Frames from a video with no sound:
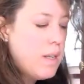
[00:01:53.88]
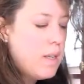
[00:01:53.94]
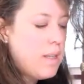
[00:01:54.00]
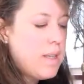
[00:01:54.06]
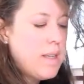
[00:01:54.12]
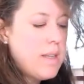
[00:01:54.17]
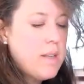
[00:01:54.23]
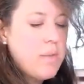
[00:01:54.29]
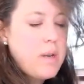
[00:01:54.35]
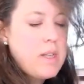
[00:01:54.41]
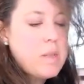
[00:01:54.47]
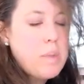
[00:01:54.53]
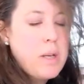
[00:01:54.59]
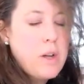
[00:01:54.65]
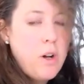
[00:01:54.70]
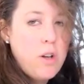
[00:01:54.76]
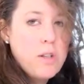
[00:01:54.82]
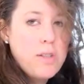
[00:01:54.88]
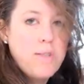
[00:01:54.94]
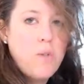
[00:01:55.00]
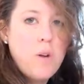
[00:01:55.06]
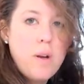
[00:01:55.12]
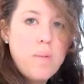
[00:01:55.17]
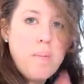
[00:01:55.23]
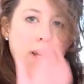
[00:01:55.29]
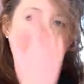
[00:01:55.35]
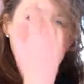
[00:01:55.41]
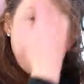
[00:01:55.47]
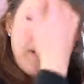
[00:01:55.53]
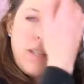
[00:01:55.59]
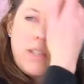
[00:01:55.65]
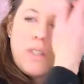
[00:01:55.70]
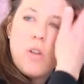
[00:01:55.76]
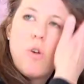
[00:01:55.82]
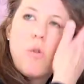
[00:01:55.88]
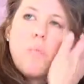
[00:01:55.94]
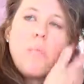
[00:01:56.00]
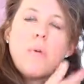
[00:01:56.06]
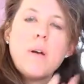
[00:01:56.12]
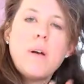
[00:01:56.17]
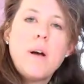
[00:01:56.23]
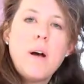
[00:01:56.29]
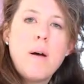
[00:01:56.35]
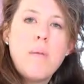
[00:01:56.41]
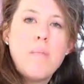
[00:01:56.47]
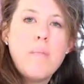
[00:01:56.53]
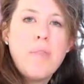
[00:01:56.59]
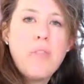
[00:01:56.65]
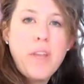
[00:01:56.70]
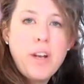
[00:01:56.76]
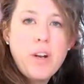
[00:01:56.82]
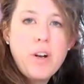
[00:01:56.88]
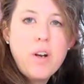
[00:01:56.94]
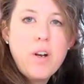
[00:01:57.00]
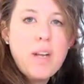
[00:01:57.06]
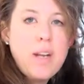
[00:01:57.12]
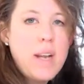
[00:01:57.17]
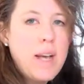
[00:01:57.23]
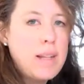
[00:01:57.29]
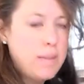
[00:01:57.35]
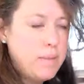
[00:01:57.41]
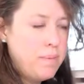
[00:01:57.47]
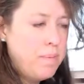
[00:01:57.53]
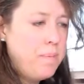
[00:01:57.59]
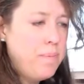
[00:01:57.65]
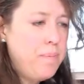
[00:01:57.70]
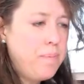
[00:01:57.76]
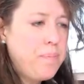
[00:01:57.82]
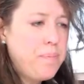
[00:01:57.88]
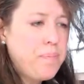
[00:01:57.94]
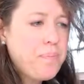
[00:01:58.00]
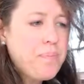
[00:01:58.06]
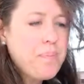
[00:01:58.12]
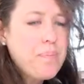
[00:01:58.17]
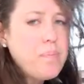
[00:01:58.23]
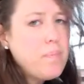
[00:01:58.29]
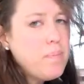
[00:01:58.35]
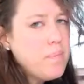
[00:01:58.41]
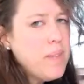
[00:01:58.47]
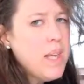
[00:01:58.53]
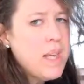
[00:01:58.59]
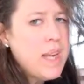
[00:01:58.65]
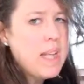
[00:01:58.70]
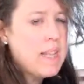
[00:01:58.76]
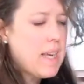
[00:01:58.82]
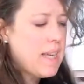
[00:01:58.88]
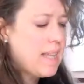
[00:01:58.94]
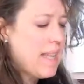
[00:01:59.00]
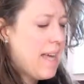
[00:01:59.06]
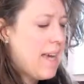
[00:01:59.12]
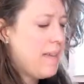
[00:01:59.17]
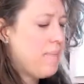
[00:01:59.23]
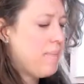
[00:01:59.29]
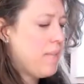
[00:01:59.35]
than the recipe calls for, it makes my soap thicker, and and I like that.